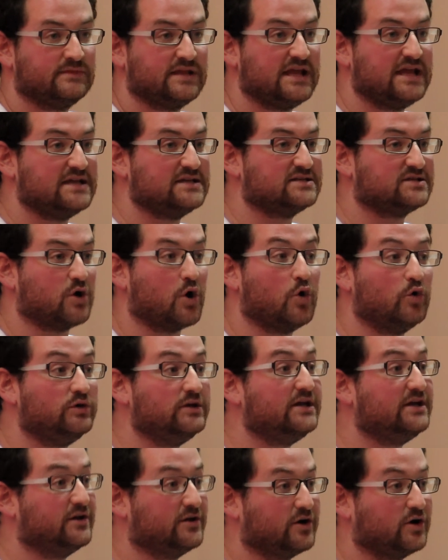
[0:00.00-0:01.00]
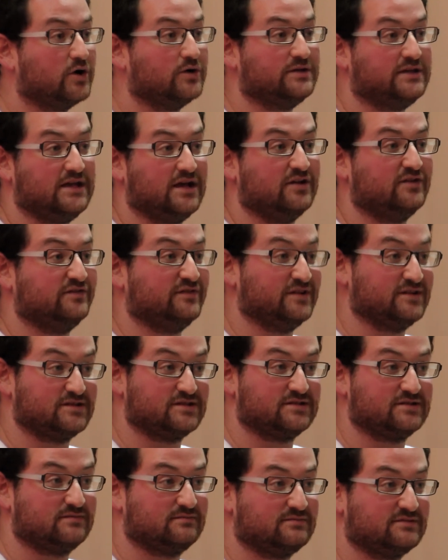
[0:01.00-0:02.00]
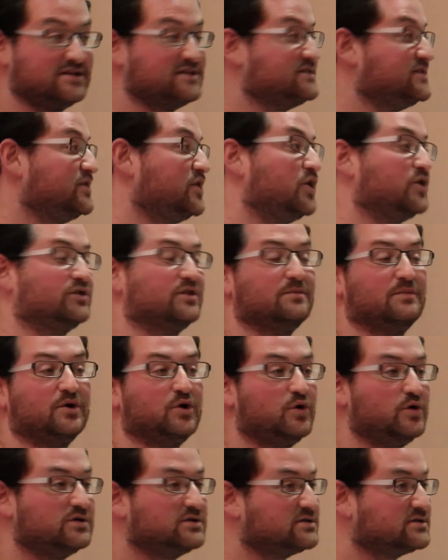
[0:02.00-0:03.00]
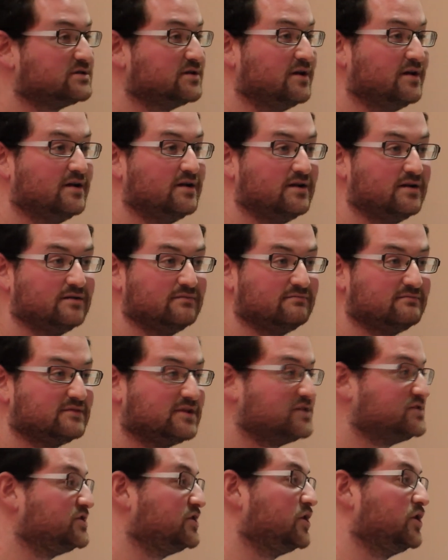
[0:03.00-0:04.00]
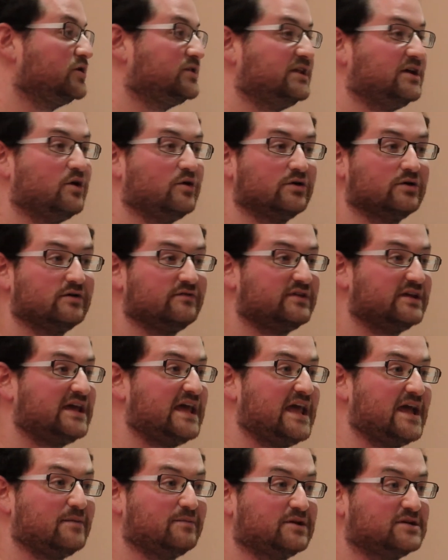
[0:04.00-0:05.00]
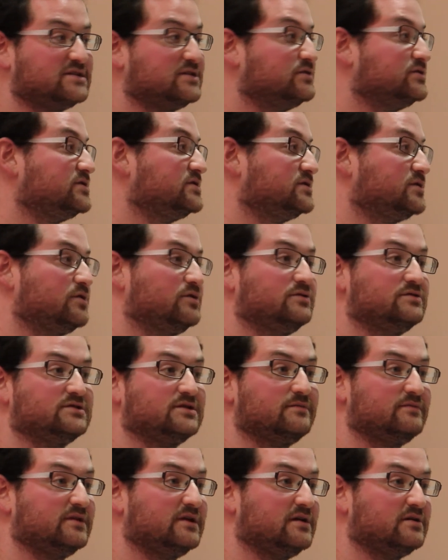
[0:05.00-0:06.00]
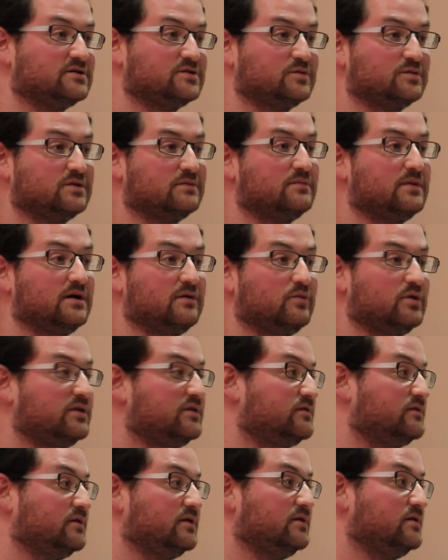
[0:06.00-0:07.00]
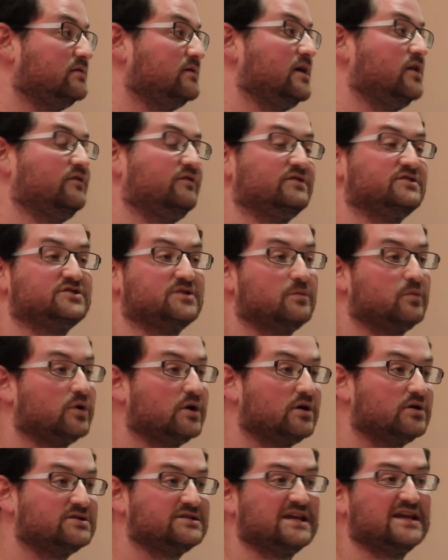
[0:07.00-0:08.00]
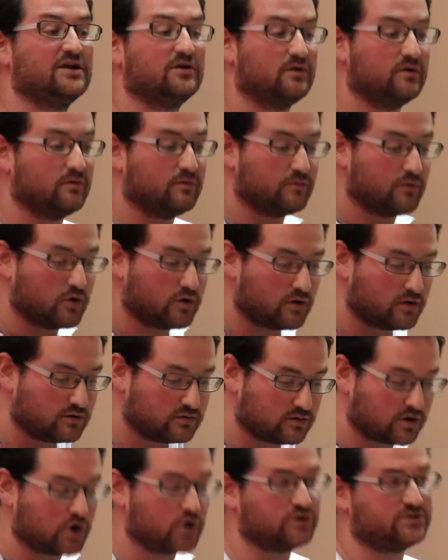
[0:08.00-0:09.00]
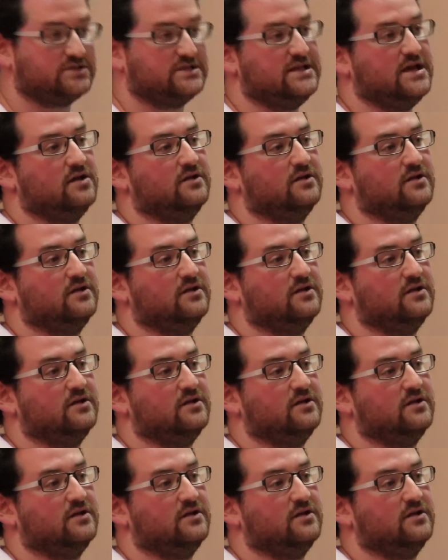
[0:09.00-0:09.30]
is only going to hurt the elephants. It doesn't hurt the Mahouts. It doesn't hurt the owner of the camp because he'll just go do something else with the elephants somewhere else. It hurts the